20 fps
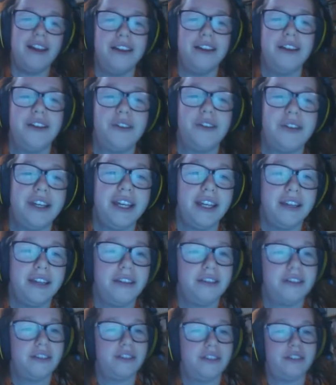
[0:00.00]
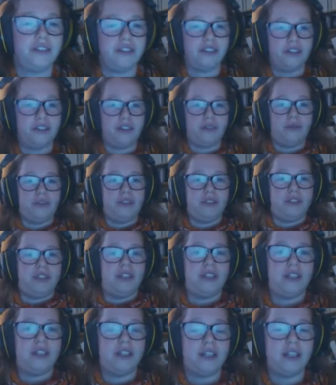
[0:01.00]
Okay, so
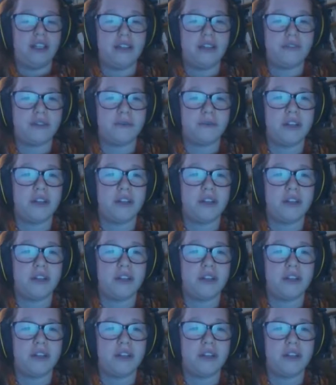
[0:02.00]
I have some